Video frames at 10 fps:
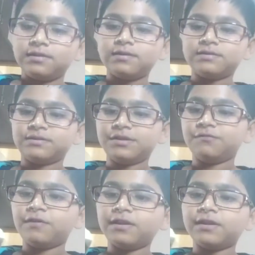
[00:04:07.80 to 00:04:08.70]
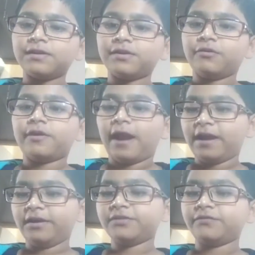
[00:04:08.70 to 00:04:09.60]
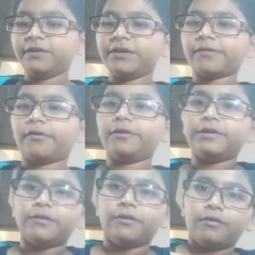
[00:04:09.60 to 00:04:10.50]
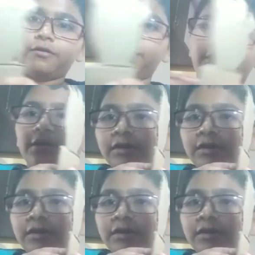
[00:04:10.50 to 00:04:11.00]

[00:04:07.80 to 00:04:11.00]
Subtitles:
see whether your hand is fitting on it or not.